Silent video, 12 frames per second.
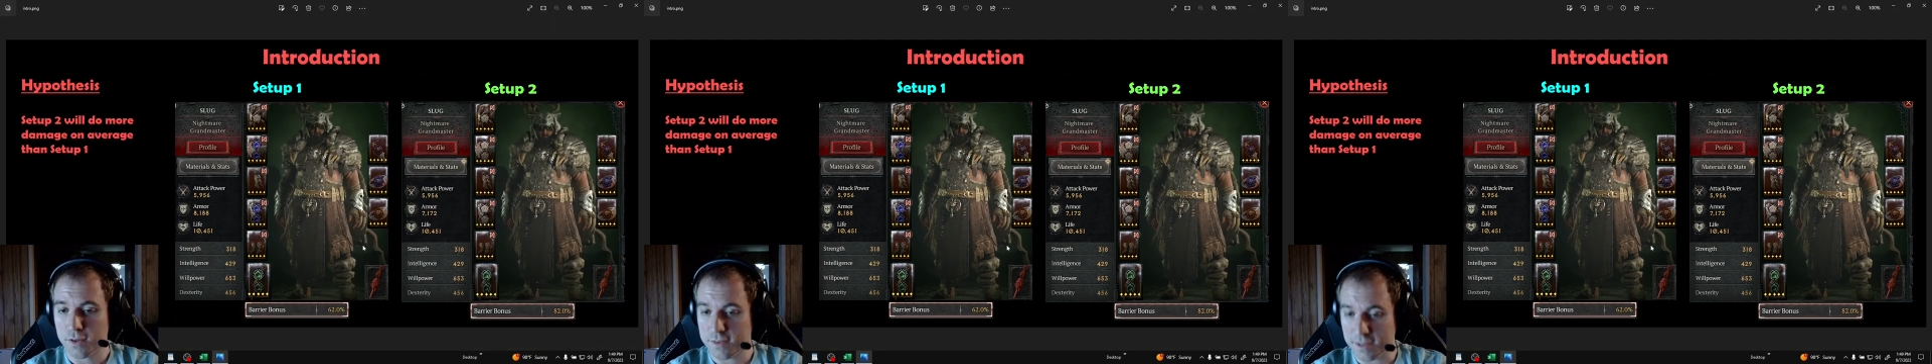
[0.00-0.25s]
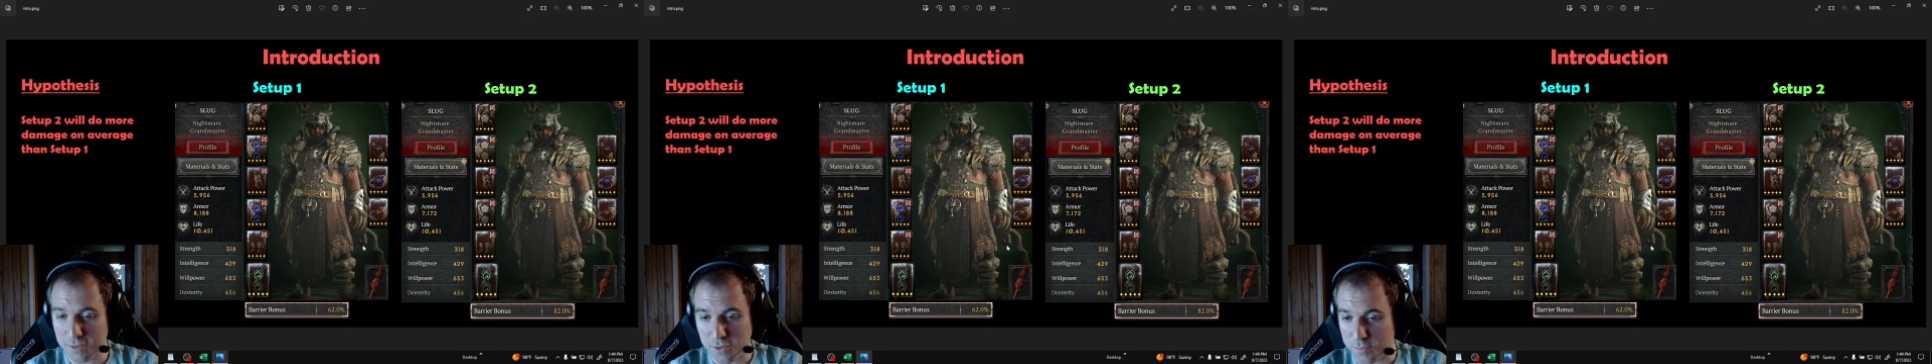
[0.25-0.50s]

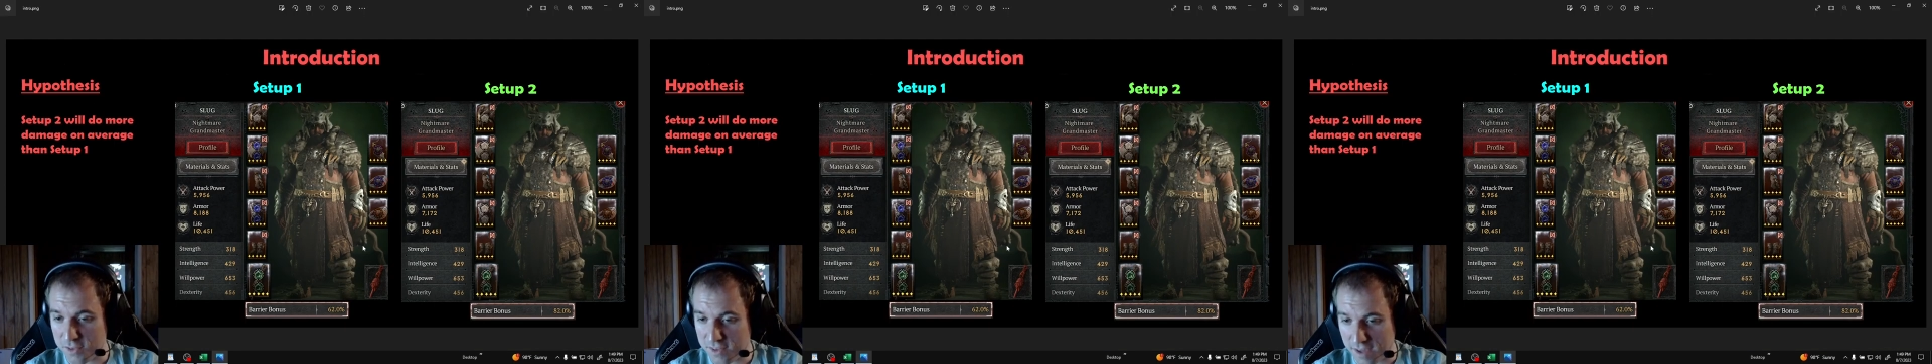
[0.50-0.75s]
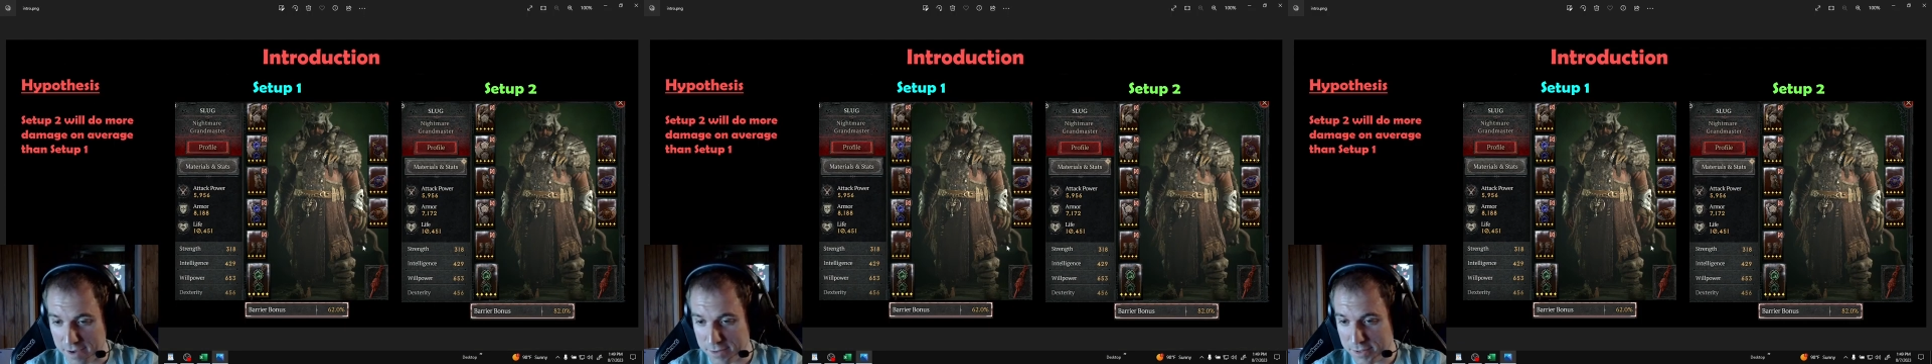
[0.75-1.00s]
Since I'm a
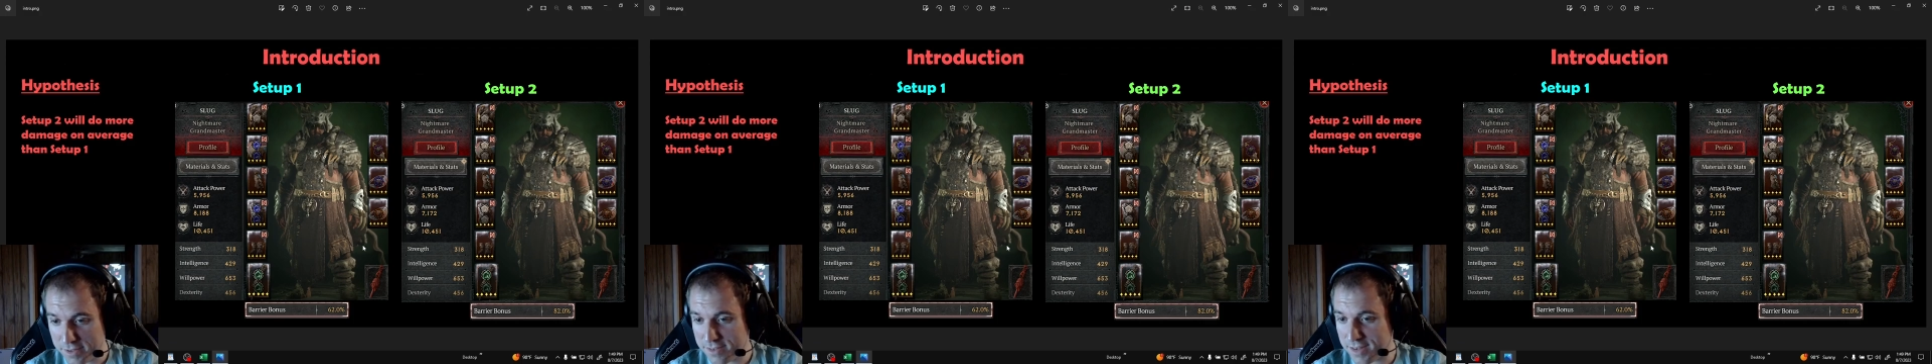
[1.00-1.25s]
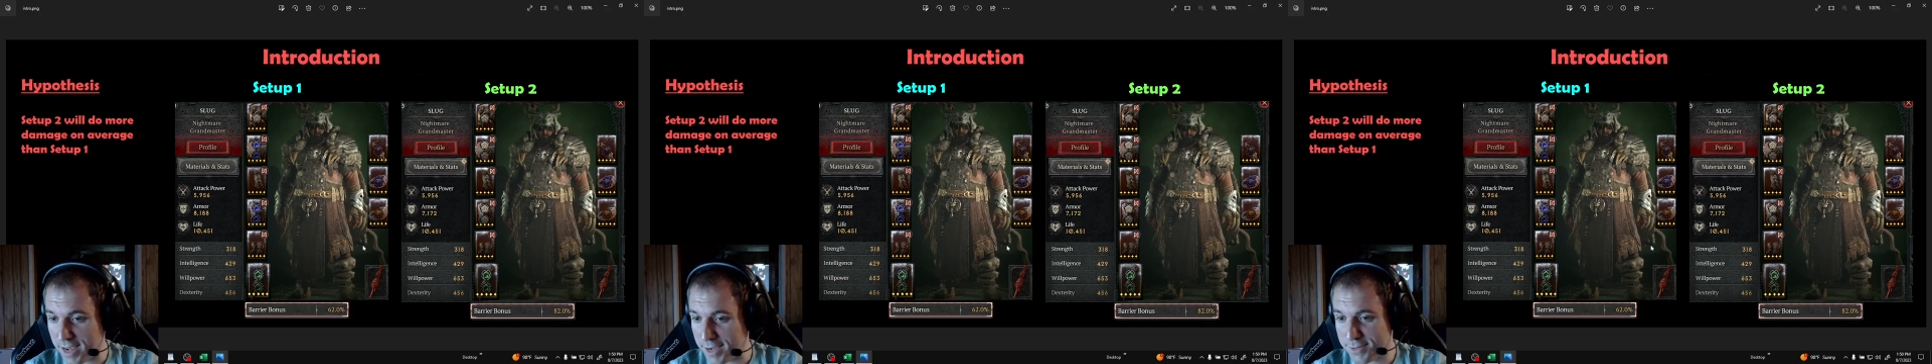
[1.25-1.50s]

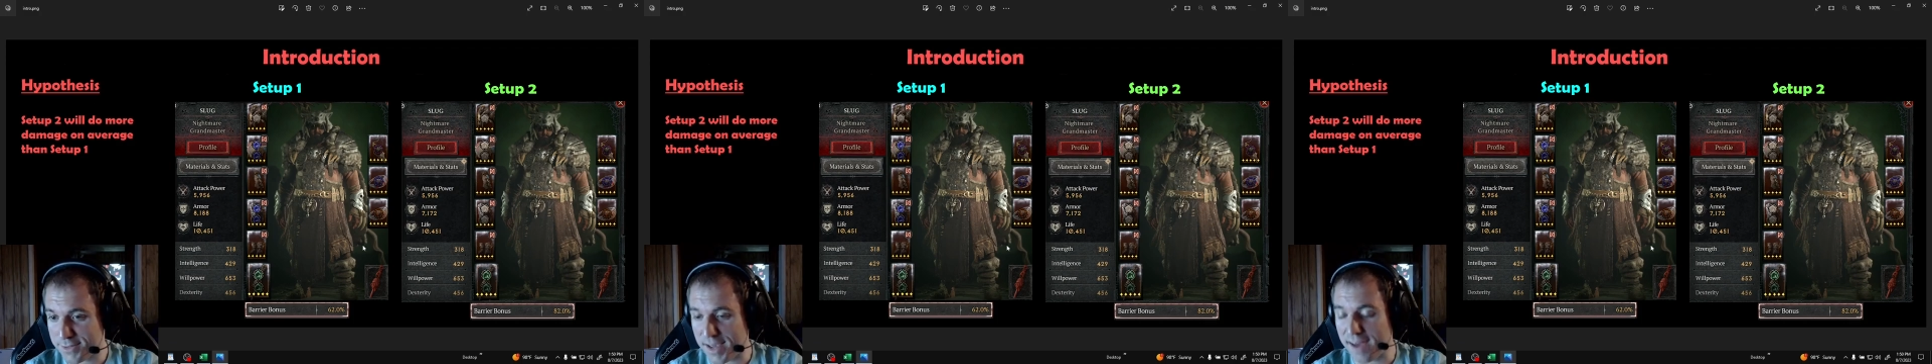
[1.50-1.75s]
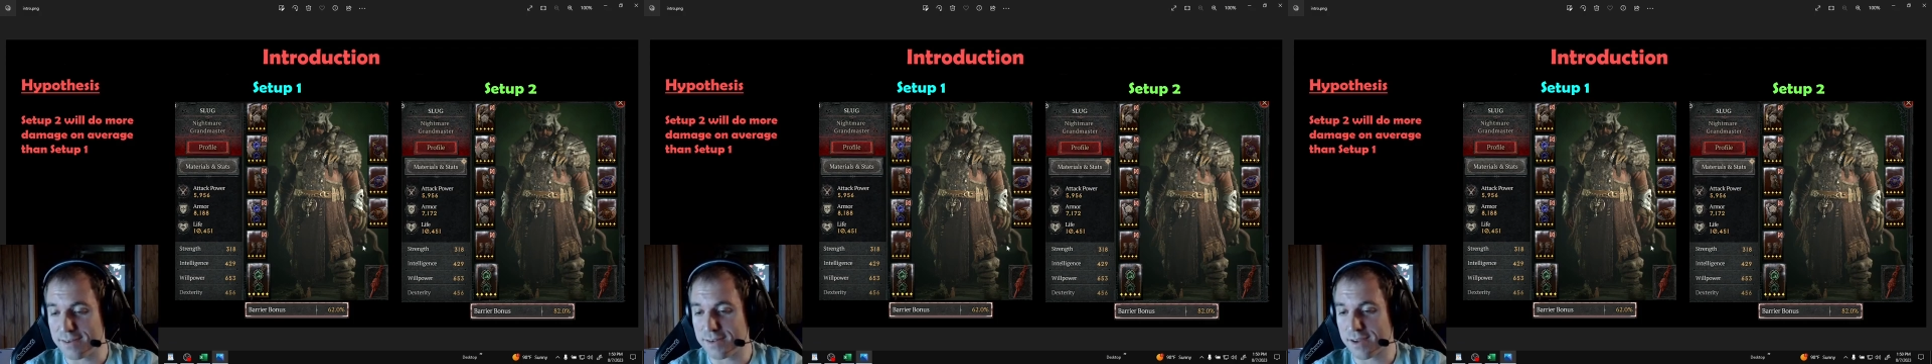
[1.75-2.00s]
scientist, I
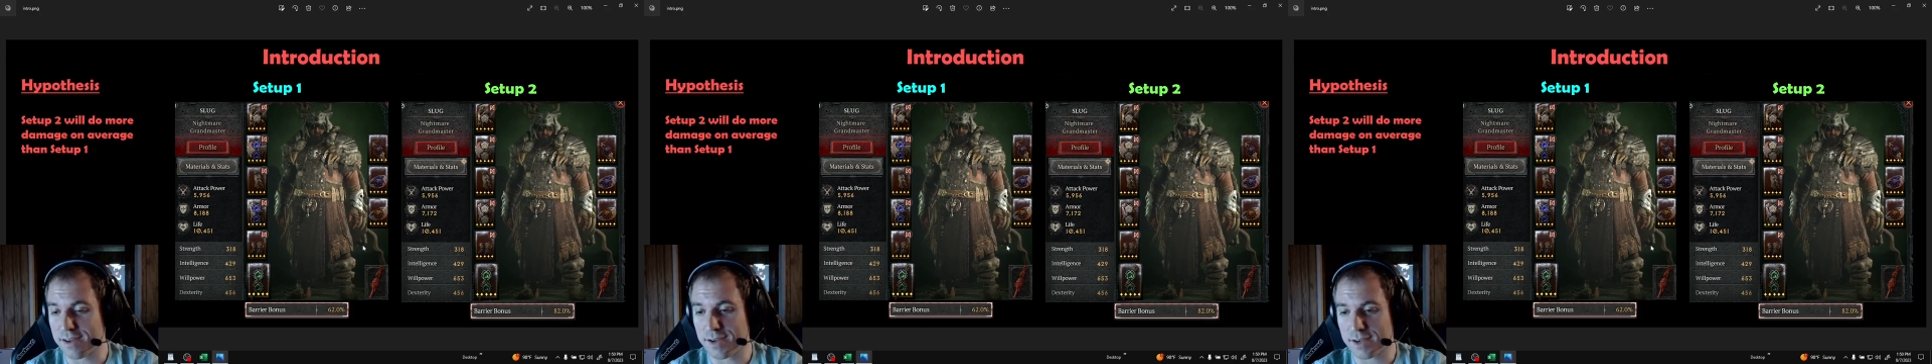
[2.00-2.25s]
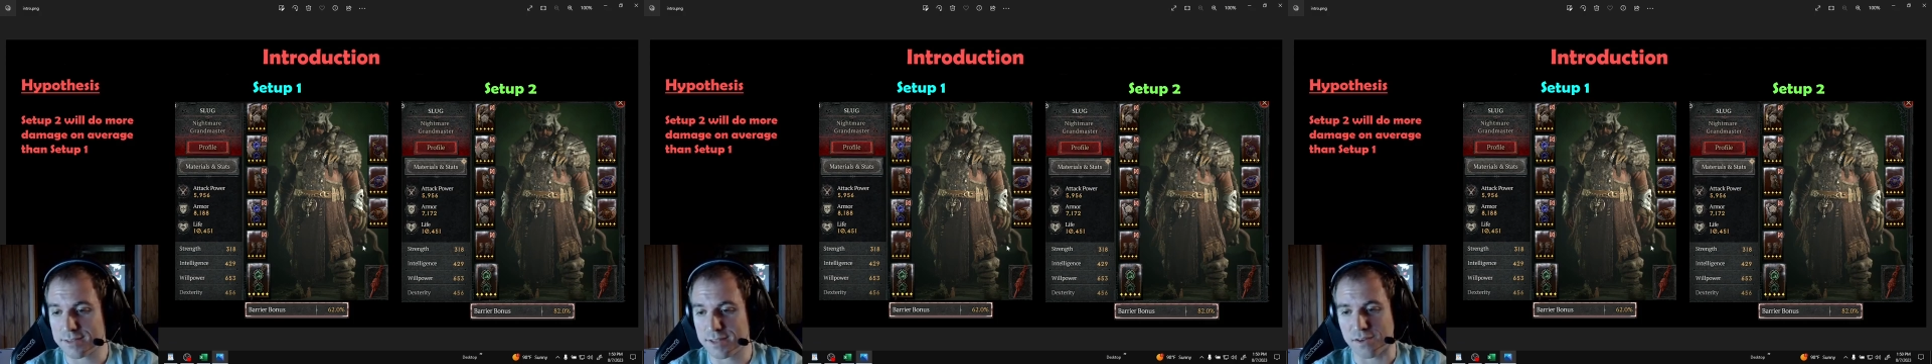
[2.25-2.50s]
decided to
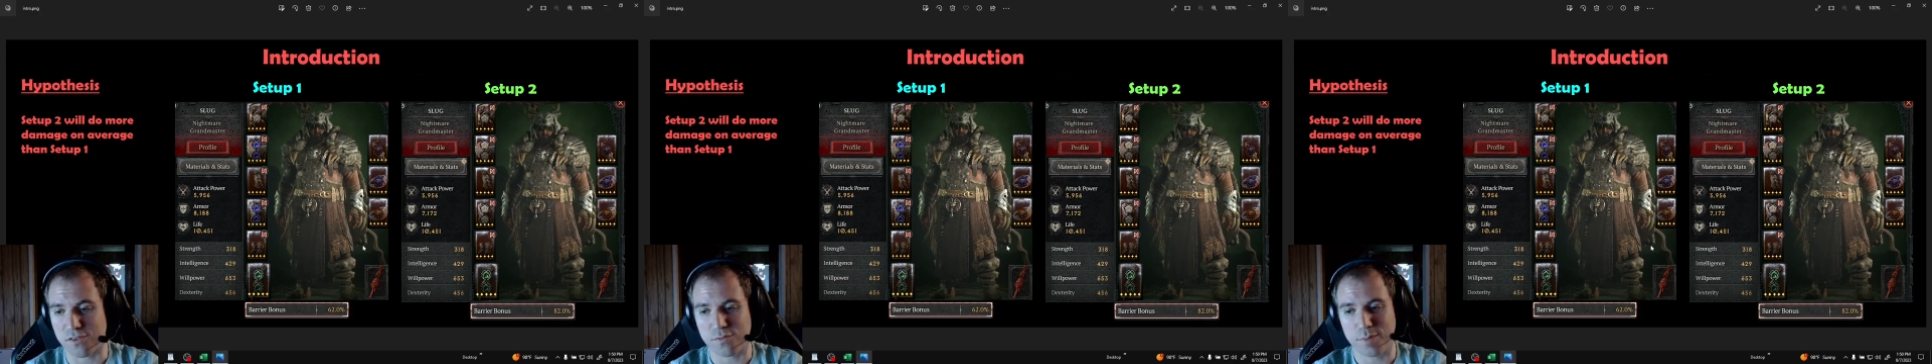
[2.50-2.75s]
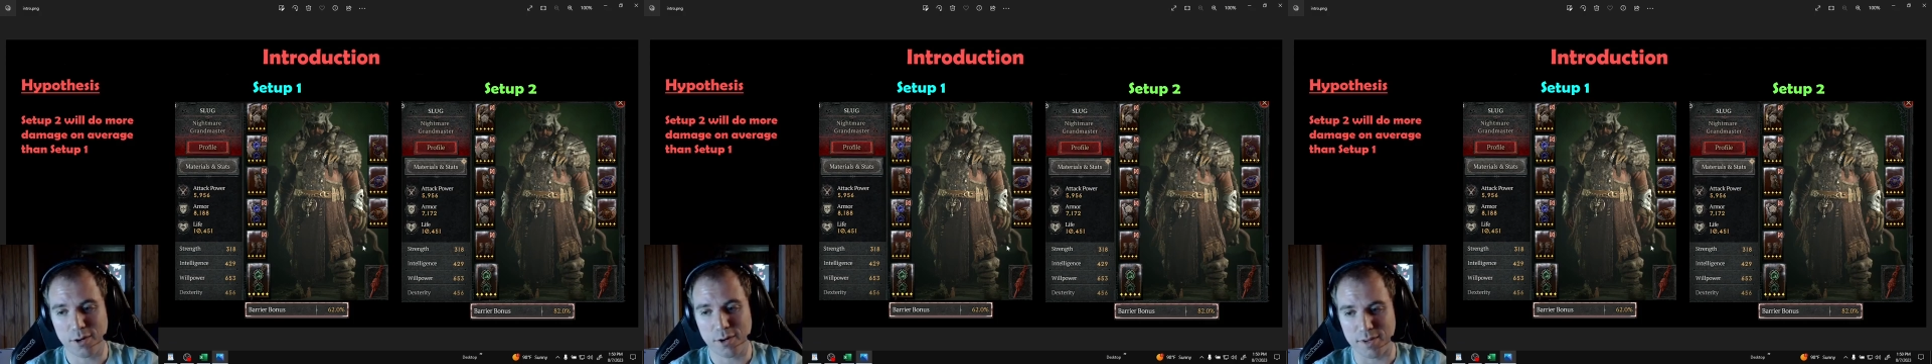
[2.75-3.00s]
conduct an
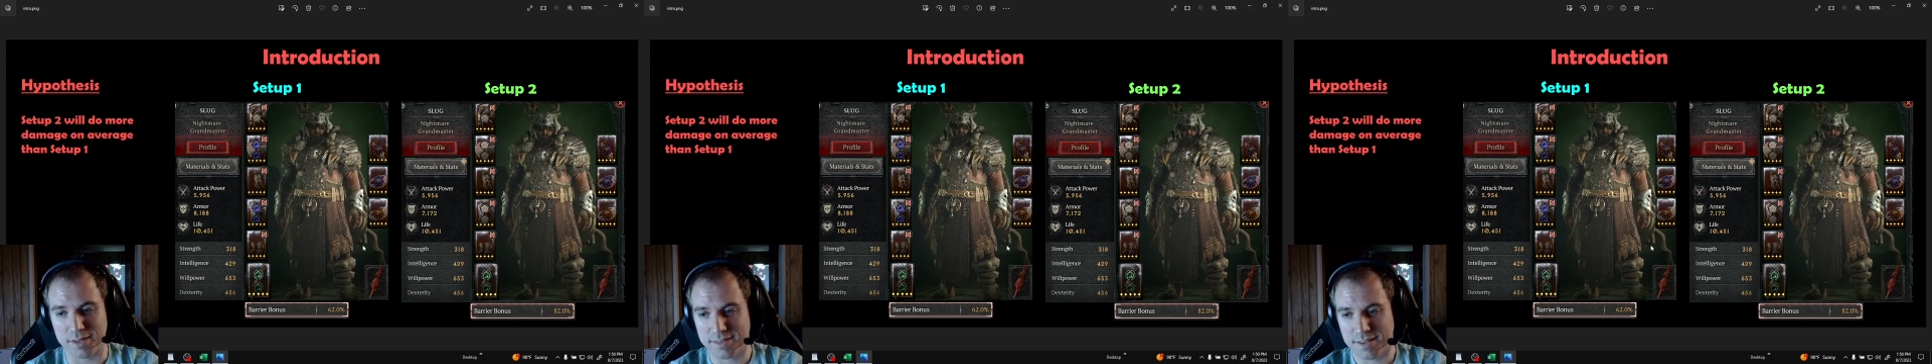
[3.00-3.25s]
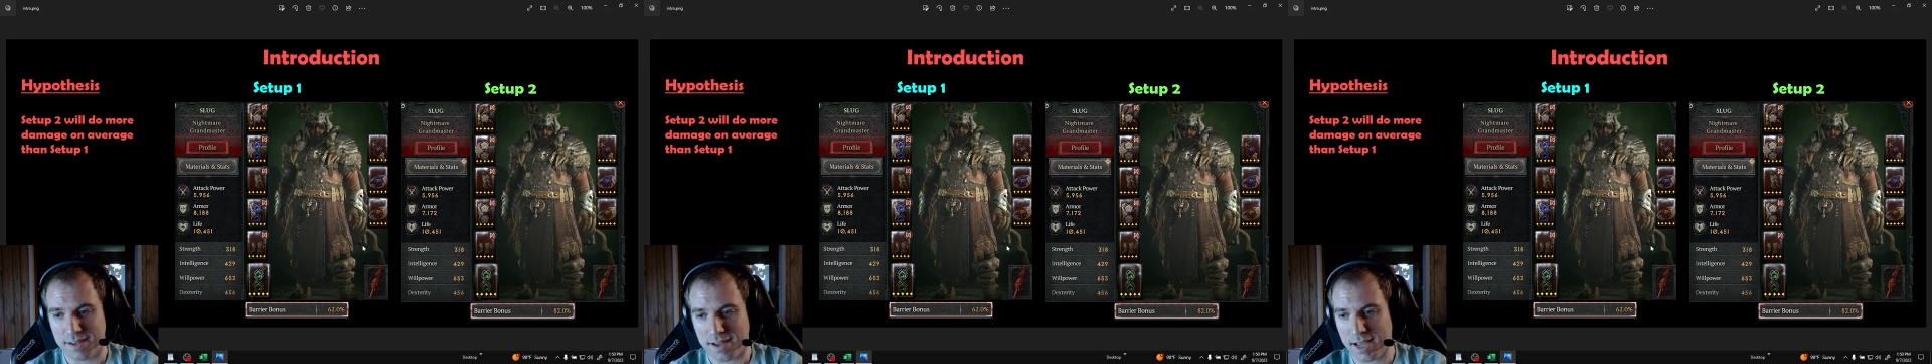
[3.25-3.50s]
experiment.